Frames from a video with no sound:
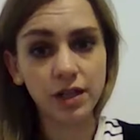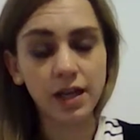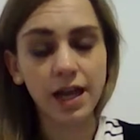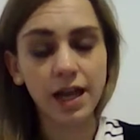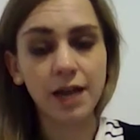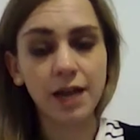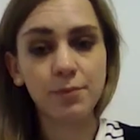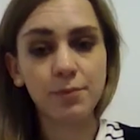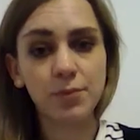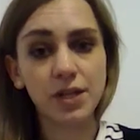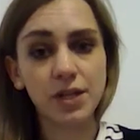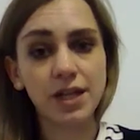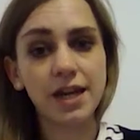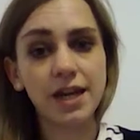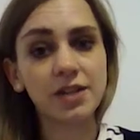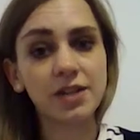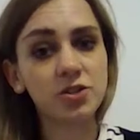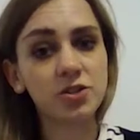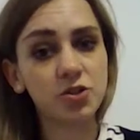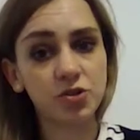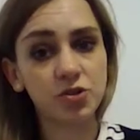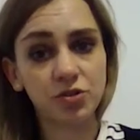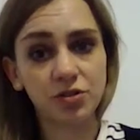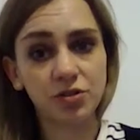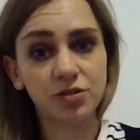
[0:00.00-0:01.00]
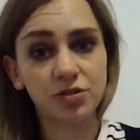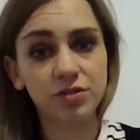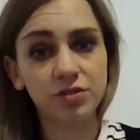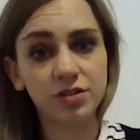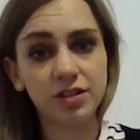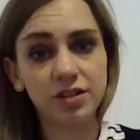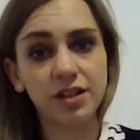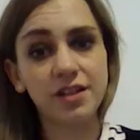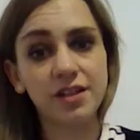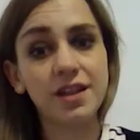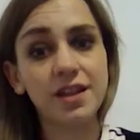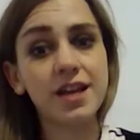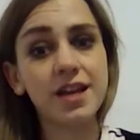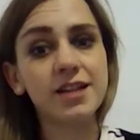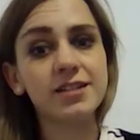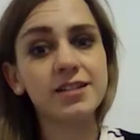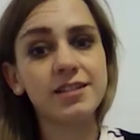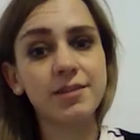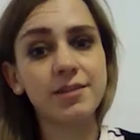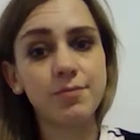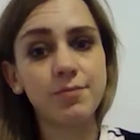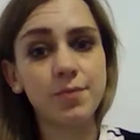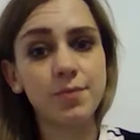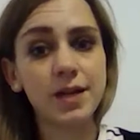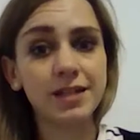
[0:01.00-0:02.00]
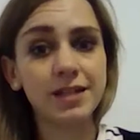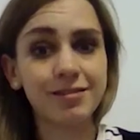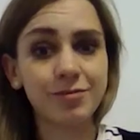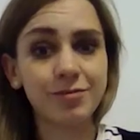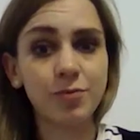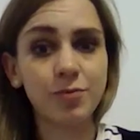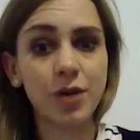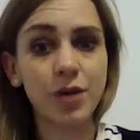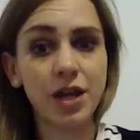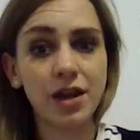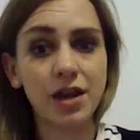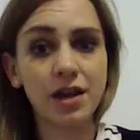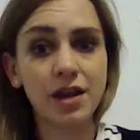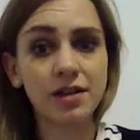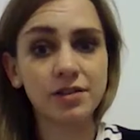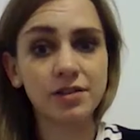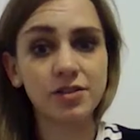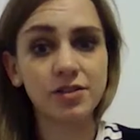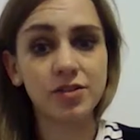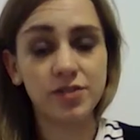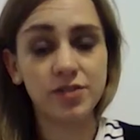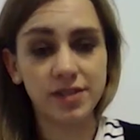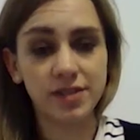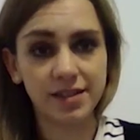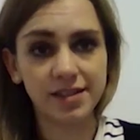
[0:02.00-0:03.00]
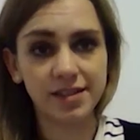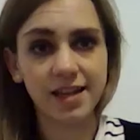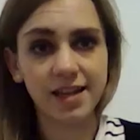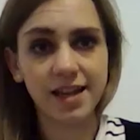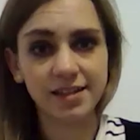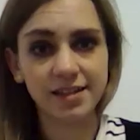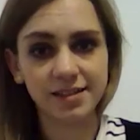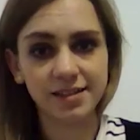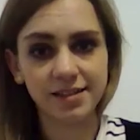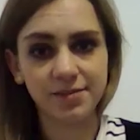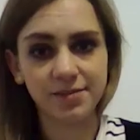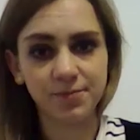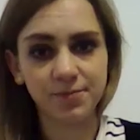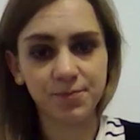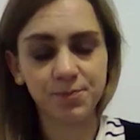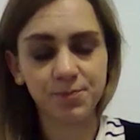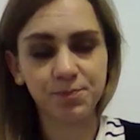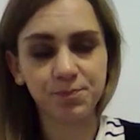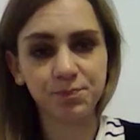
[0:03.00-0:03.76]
and be natural, and that is the best way to success.